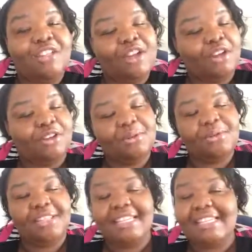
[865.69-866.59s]
Talk
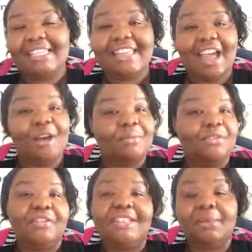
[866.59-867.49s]
Tuesday is now
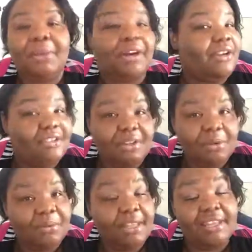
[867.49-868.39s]
moving to
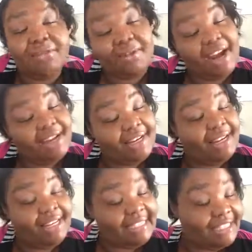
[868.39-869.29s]
Periscope. That's right,
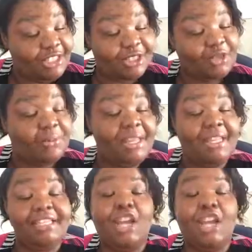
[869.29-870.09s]
ladies and gentlemen.